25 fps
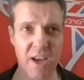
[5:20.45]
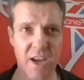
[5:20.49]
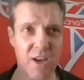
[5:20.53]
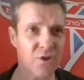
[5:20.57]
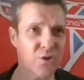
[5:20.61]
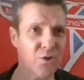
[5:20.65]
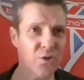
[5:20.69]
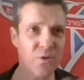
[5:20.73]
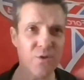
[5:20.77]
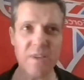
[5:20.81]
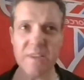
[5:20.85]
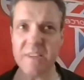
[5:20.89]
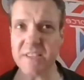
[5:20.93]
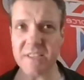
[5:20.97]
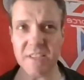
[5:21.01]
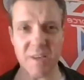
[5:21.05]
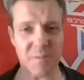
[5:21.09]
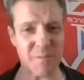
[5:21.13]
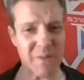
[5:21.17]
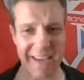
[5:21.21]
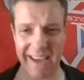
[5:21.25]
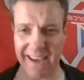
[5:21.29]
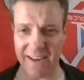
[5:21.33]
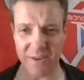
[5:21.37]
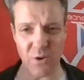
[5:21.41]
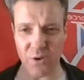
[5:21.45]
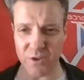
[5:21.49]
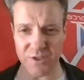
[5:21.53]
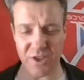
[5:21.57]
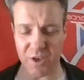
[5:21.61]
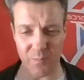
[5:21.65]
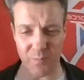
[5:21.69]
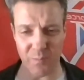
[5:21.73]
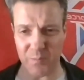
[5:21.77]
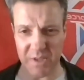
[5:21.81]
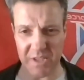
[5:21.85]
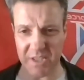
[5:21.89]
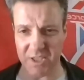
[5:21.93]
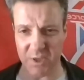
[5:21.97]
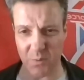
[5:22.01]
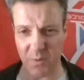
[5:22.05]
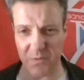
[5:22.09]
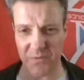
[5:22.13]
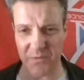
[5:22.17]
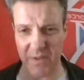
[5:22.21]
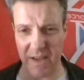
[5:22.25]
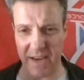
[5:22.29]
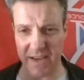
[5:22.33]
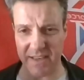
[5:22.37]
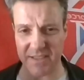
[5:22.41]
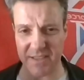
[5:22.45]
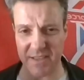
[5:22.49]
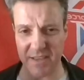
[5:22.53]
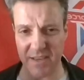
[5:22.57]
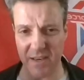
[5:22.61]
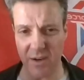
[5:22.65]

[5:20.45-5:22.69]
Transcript: Unionism cannot compete with that.